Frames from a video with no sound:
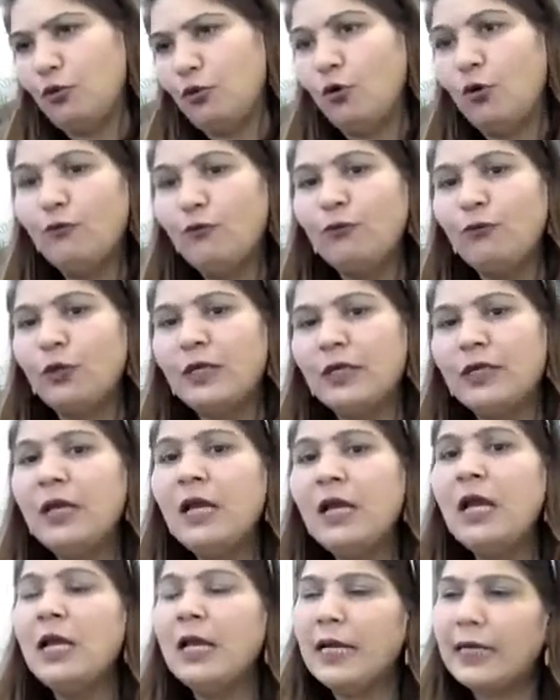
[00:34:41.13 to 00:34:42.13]

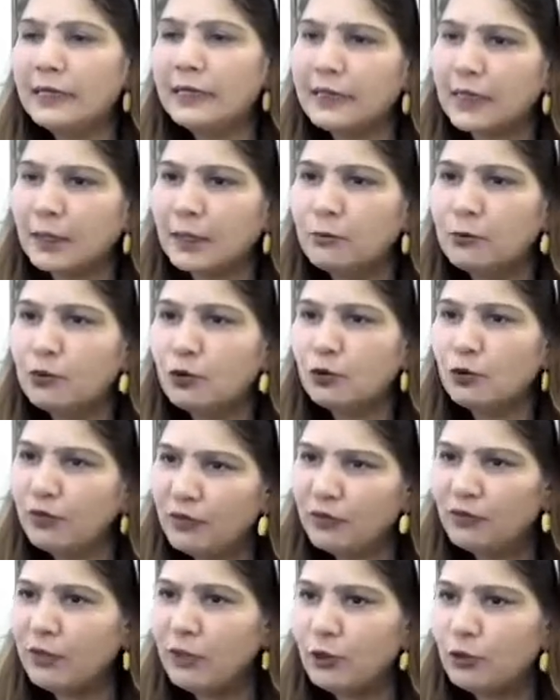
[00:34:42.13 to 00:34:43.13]
Hopefully in term 2,
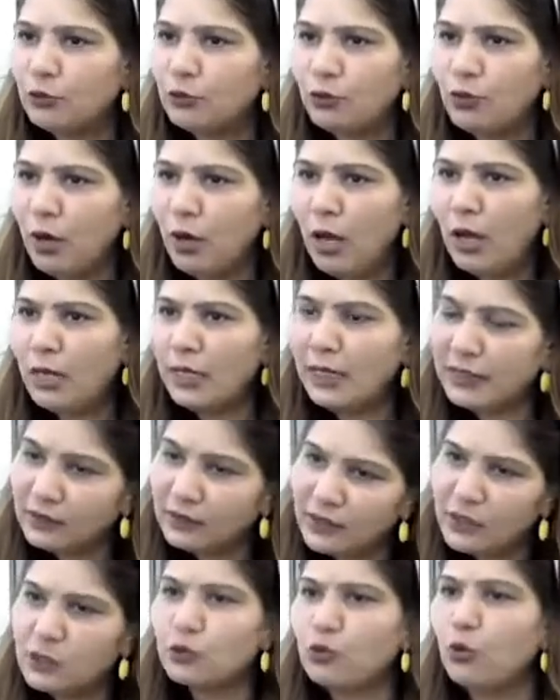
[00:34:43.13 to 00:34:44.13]
we will do in
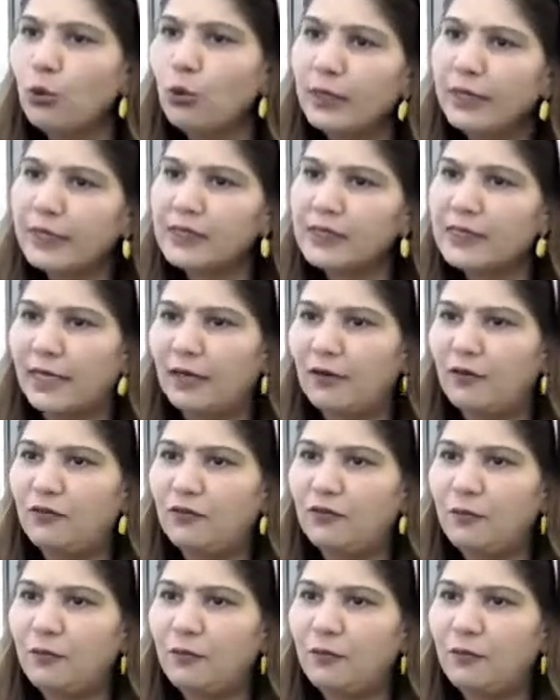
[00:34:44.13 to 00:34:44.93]
the school itself.